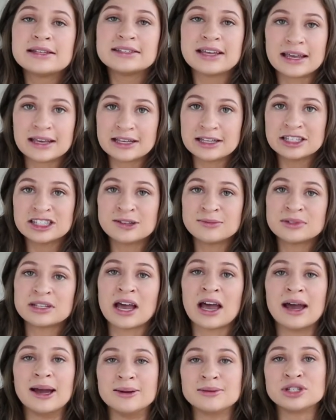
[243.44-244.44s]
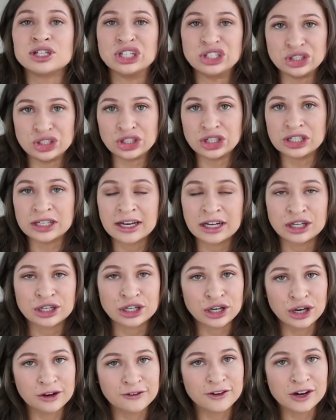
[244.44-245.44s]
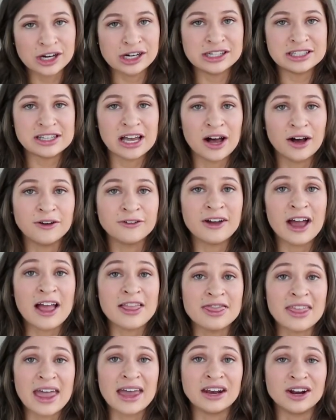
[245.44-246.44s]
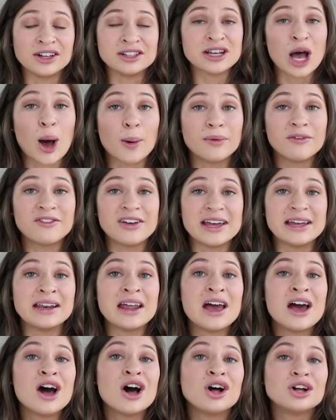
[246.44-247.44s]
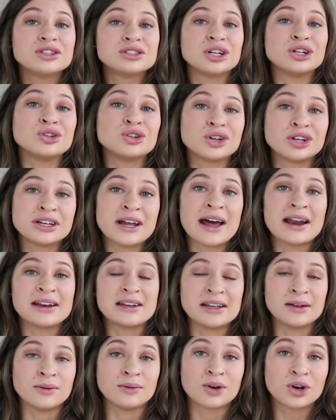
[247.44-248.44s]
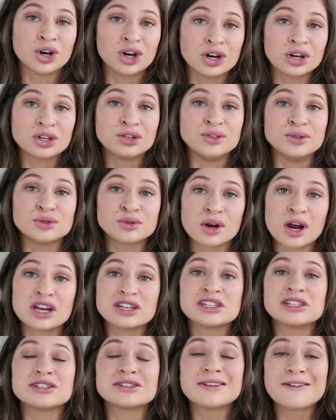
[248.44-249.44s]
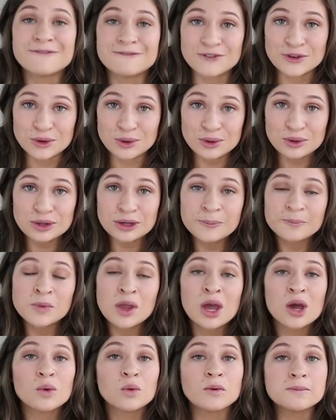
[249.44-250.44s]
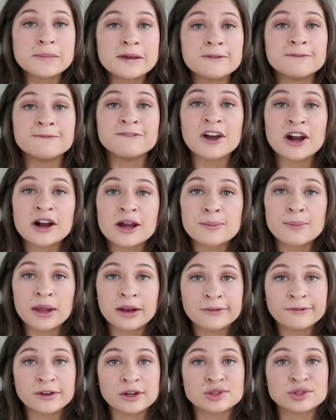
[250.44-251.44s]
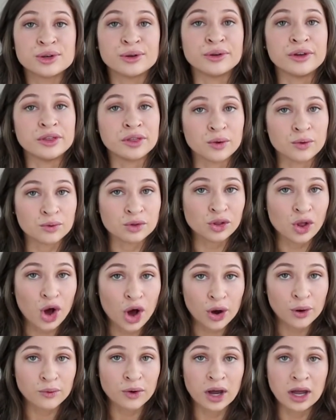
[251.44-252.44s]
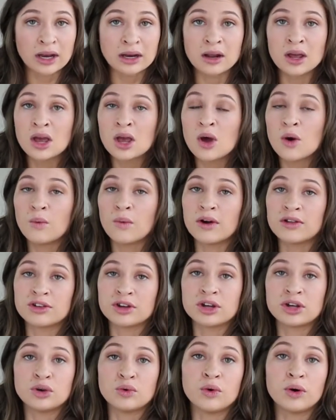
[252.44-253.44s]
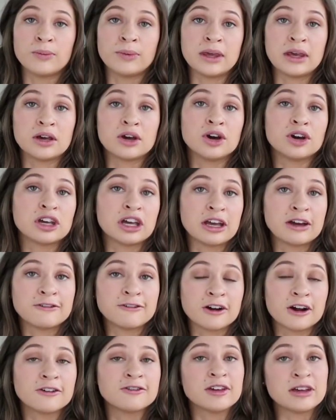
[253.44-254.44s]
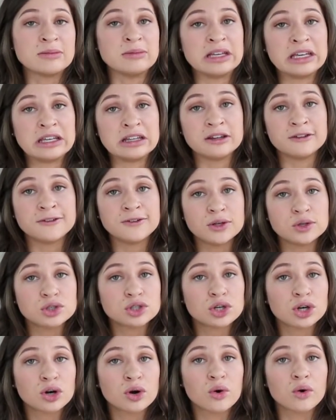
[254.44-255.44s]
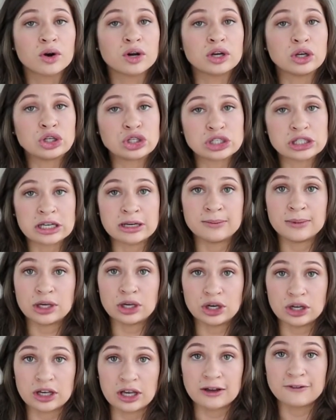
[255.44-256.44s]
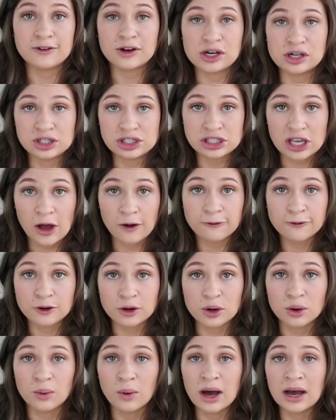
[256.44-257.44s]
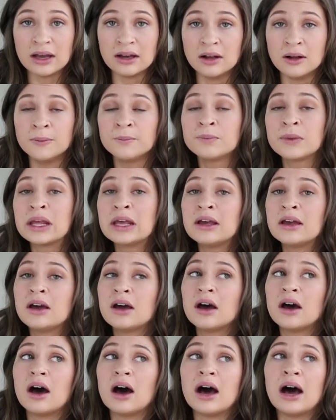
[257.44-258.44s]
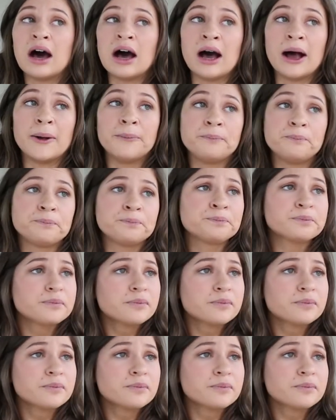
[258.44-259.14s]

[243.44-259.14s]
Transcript: taking some time to learn how to cook for yourself, and then on top of it to learn how to cook nutritious food, will be very beneficial in the long run, whether you will be cooking for a family in the future or you're just going to be cooking for yourself for a while. And